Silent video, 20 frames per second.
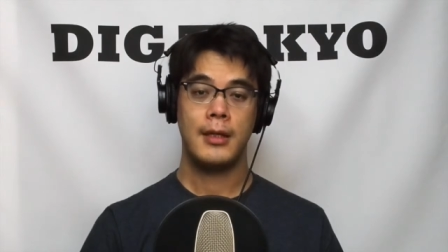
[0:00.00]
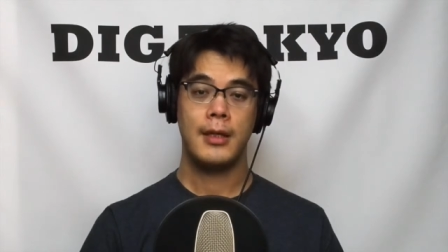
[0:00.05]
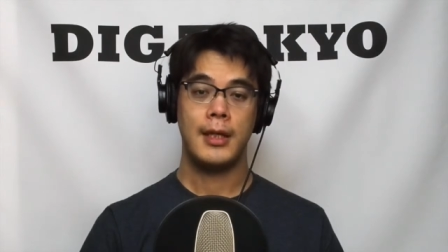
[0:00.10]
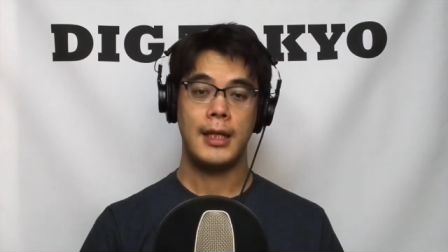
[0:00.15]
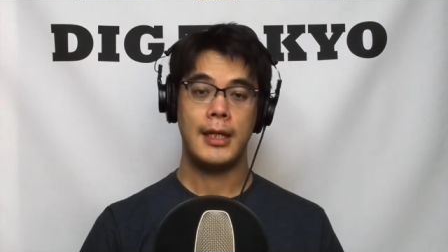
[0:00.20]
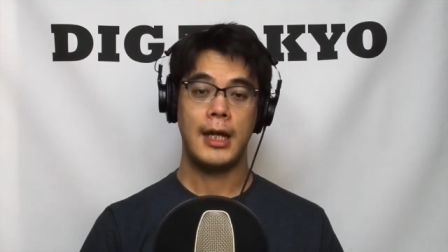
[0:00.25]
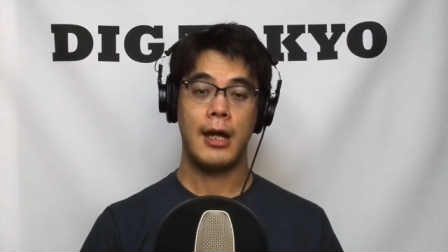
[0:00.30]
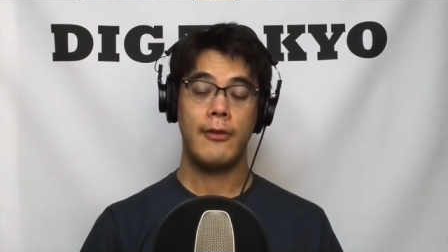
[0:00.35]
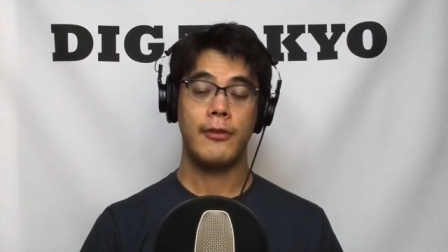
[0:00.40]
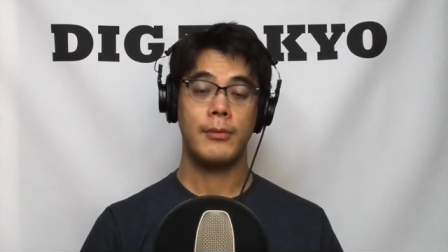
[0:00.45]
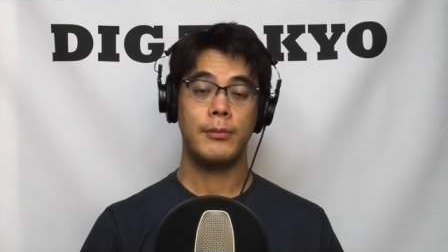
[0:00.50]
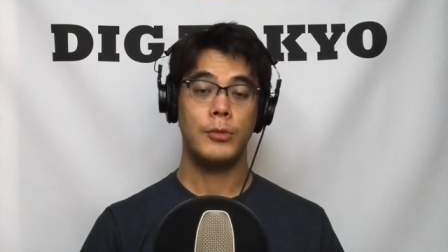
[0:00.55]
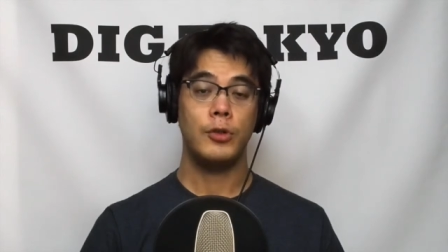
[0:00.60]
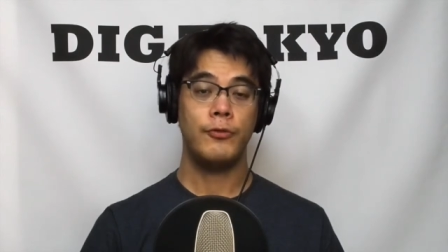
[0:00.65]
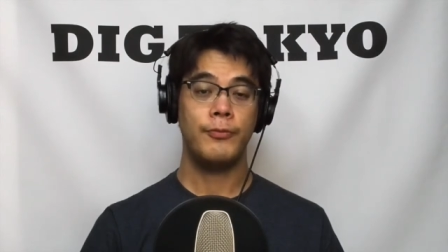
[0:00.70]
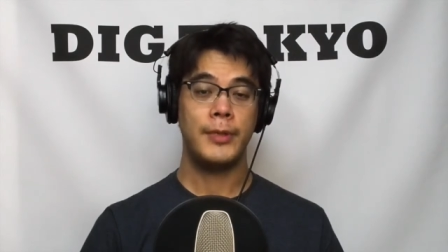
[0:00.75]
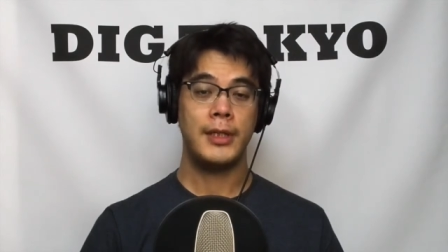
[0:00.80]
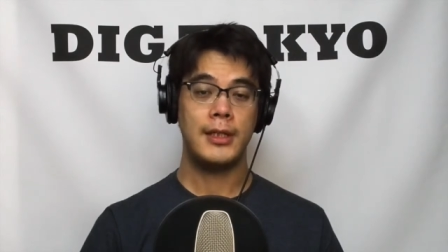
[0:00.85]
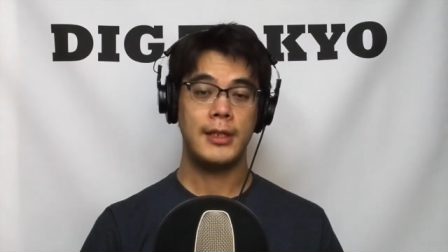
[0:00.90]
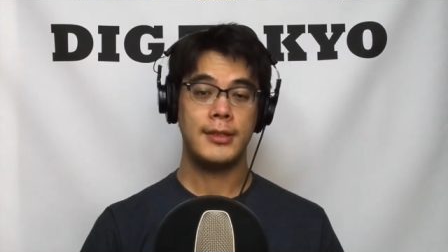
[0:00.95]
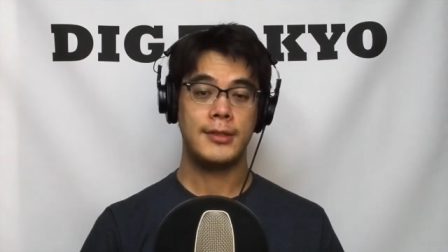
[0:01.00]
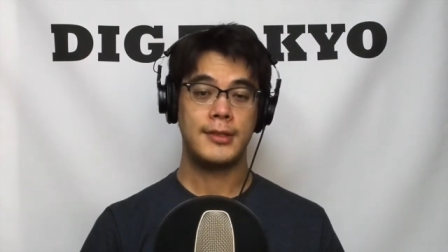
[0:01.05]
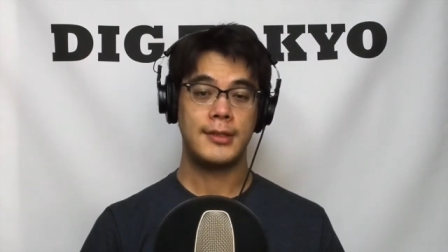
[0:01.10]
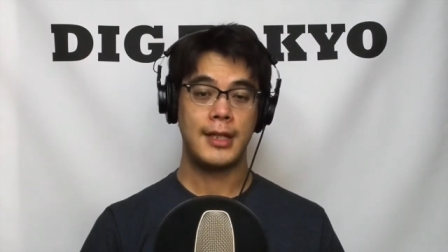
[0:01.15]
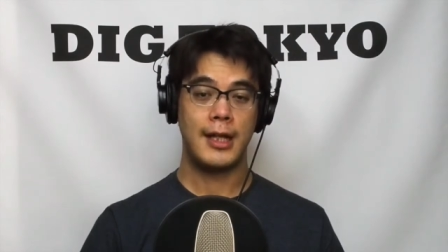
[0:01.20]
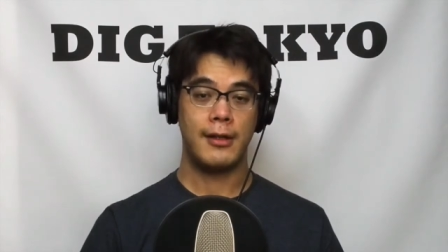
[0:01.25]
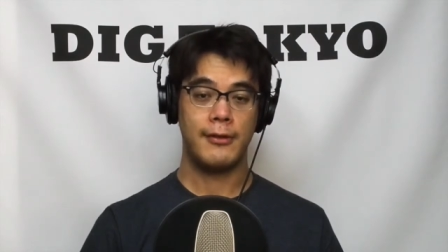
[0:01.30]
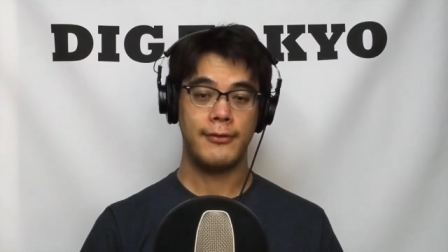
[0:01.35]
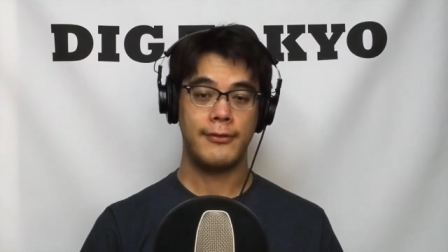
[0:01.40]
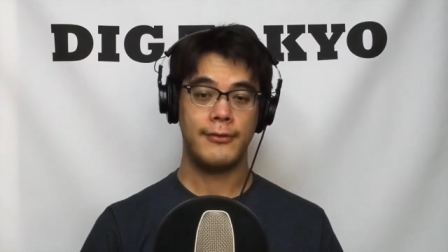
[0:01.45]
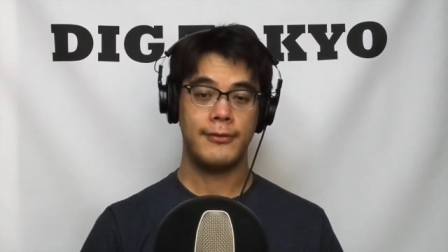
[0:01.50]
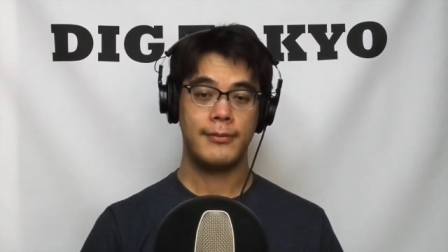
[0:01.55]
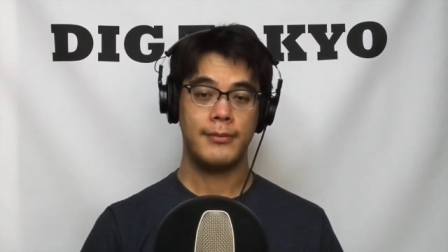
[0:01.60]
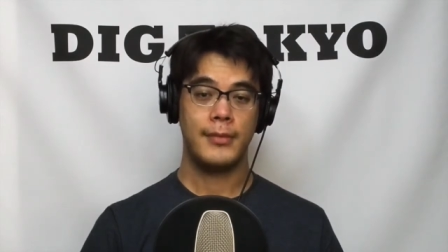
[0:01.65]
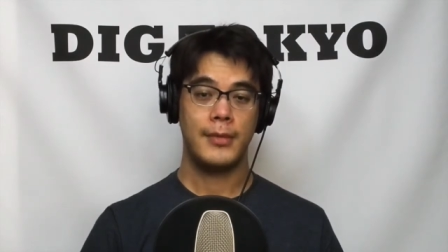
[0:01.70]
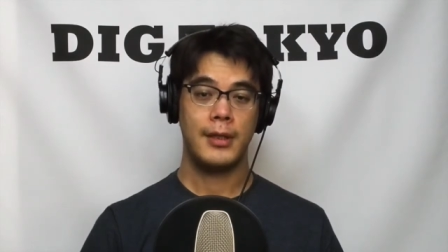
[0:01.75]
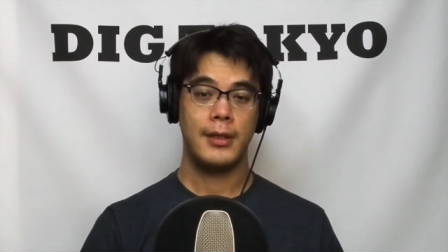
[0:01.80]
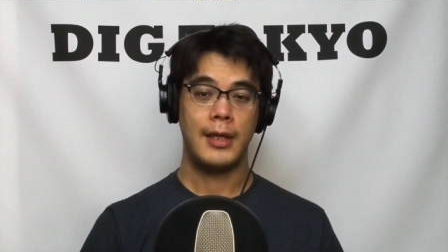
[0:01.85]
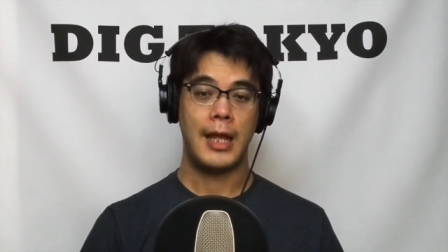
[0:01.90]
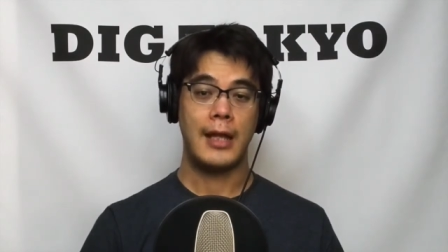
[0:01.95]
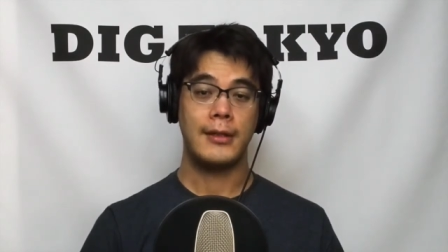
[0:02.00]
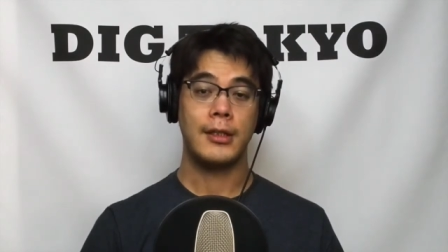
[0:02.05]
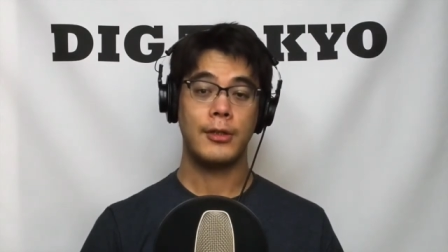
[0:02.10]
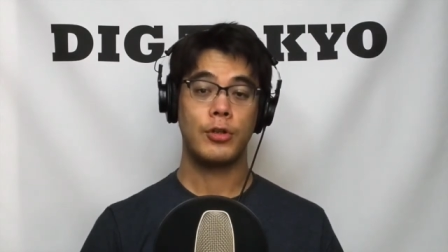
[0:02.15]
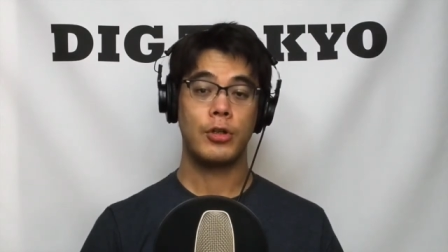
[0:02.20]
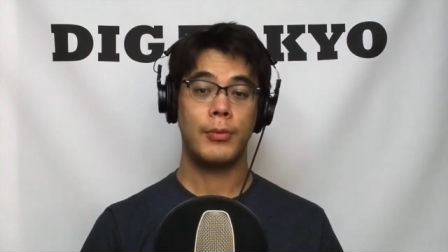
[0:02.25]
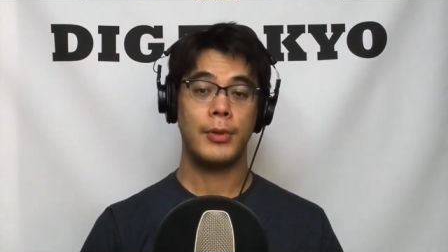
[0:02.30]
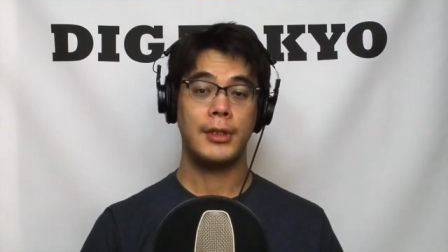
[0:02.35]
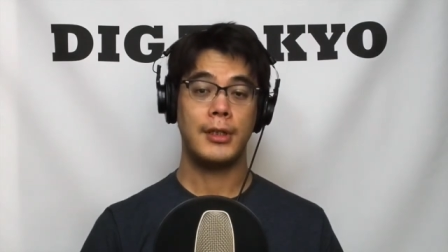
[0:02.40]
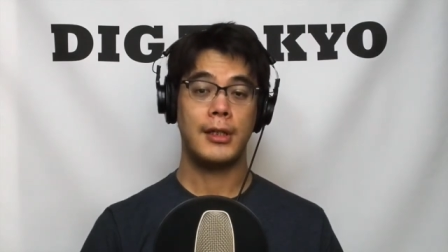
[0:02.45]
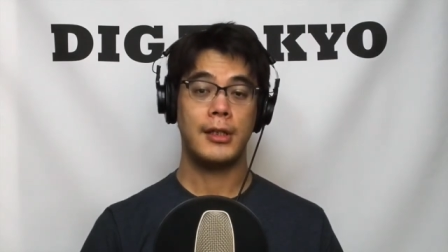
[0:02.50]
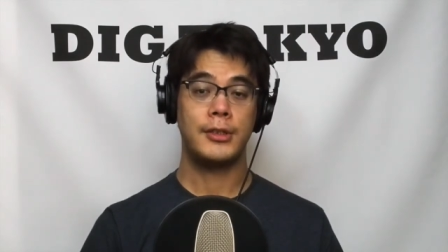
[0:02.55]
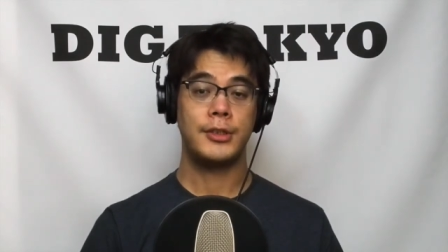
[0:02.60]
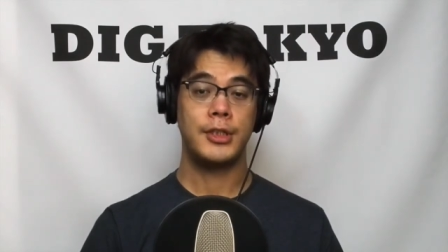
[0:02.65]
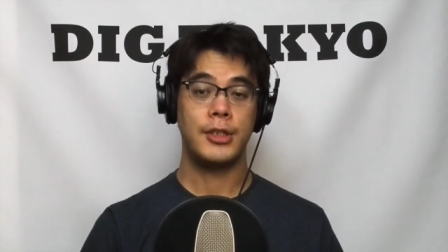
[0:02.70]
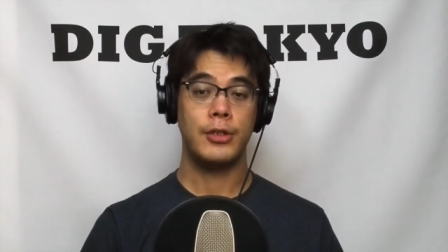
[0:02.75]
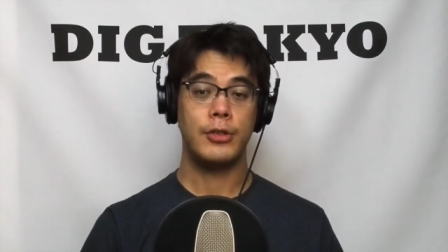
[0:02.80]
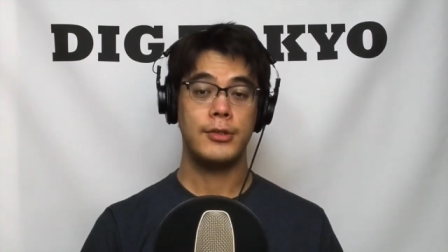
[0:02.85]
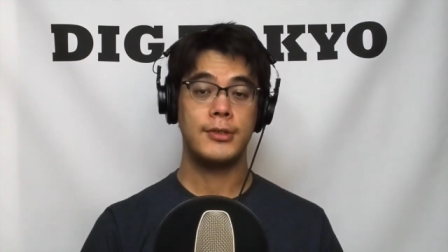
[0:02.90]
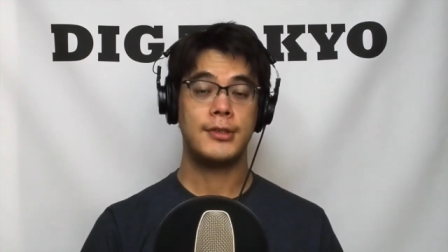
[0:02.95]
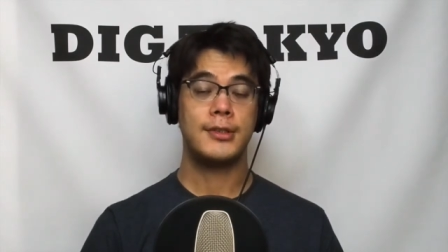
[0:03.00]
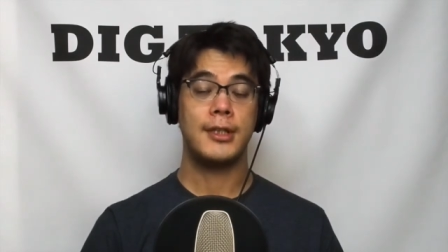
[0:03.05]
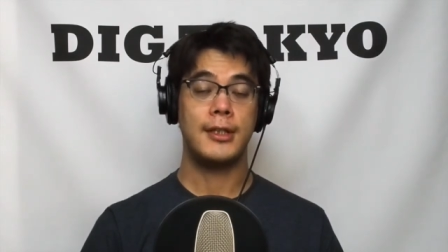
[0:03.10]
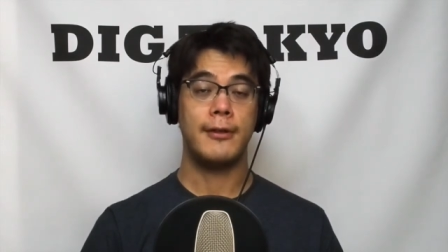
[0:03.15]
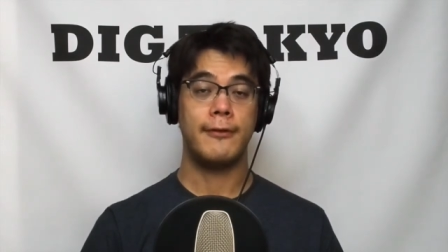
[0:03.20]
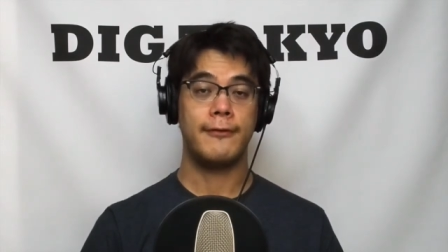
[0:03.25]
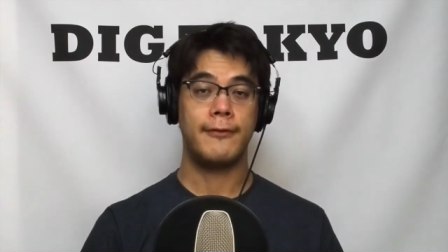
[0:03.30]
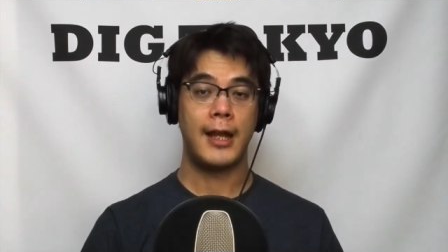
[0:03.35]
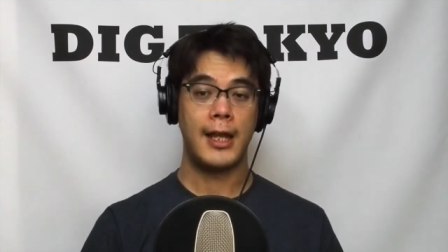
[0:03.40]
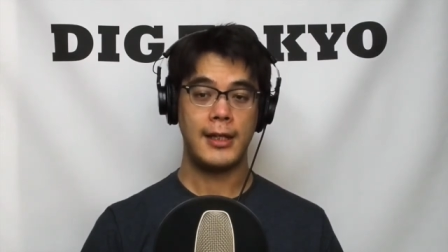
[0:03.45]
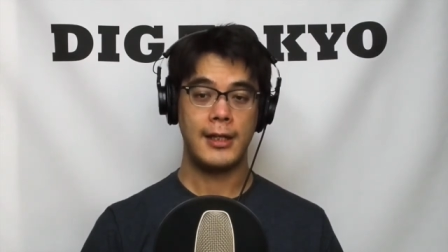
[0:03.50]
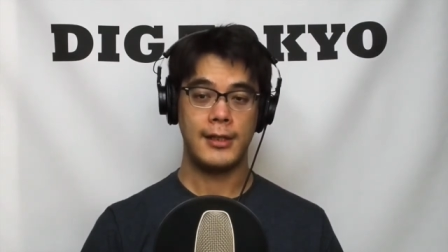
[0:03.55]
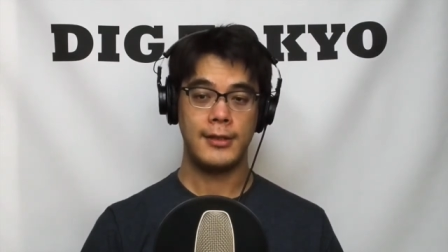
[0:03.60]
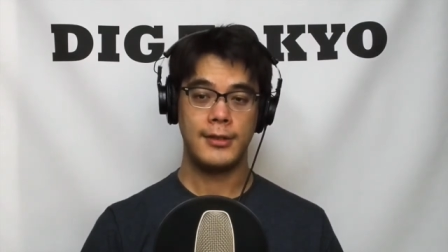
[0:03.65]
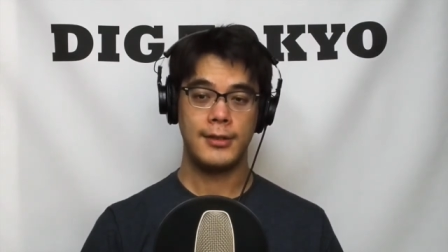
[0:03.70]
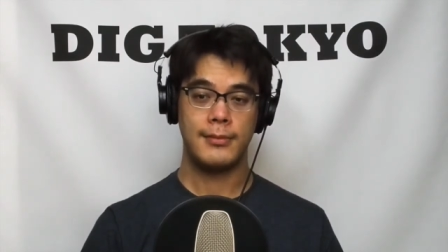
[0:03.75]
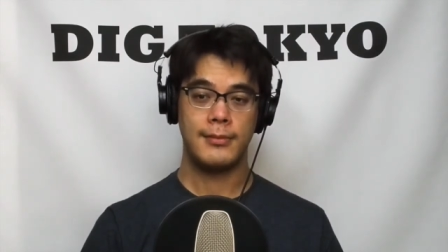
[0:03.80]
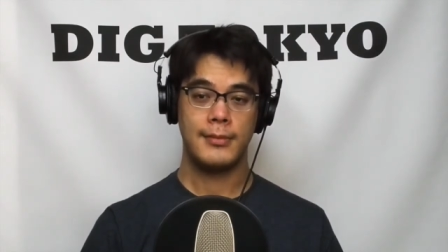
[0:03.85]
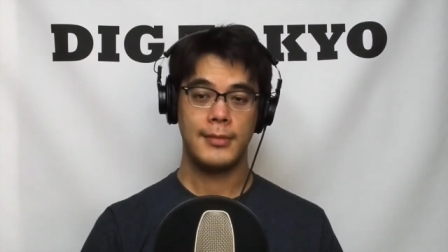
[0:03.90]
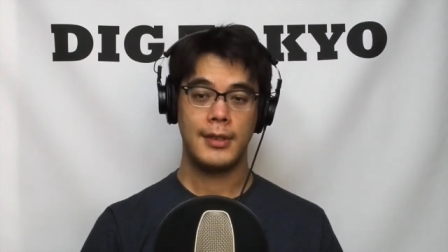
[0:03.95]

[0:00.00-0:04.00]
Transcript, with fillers: and how the movement itself, and the terminology used to define it,